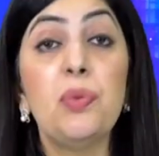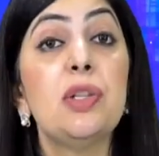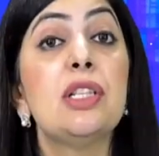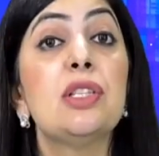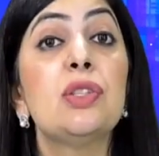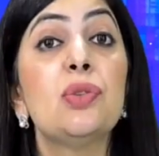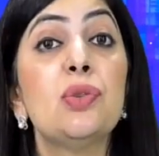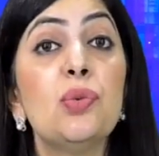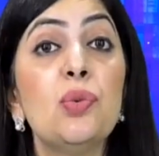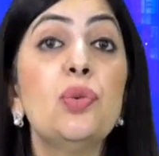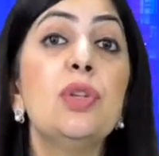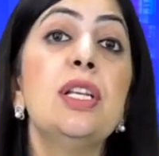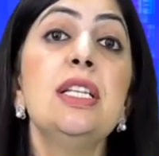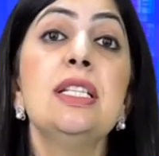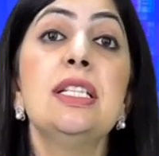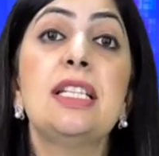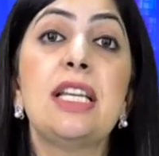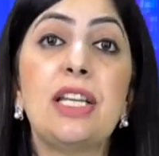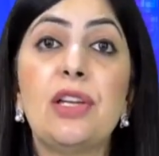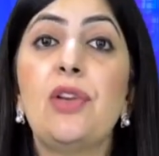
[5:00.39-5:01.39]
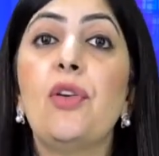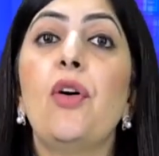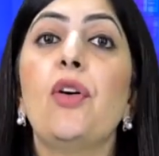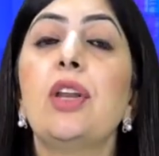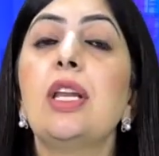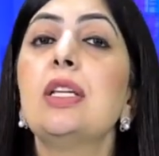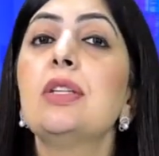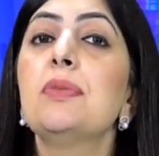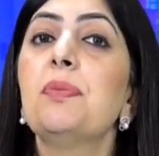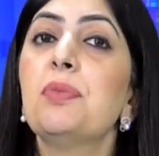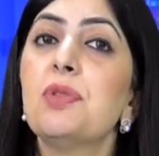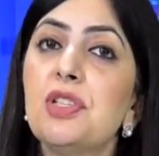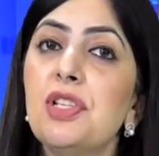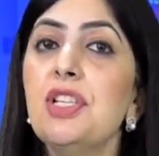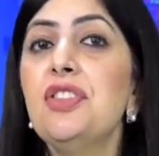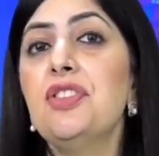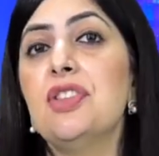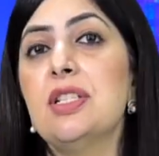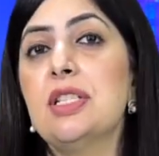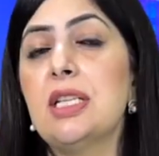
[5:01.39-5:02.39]
with students securing
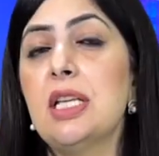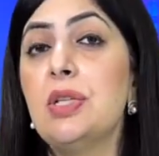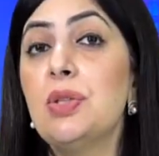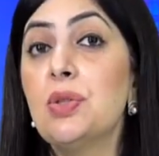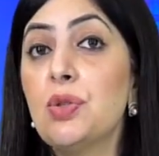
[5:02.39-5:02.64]
positions in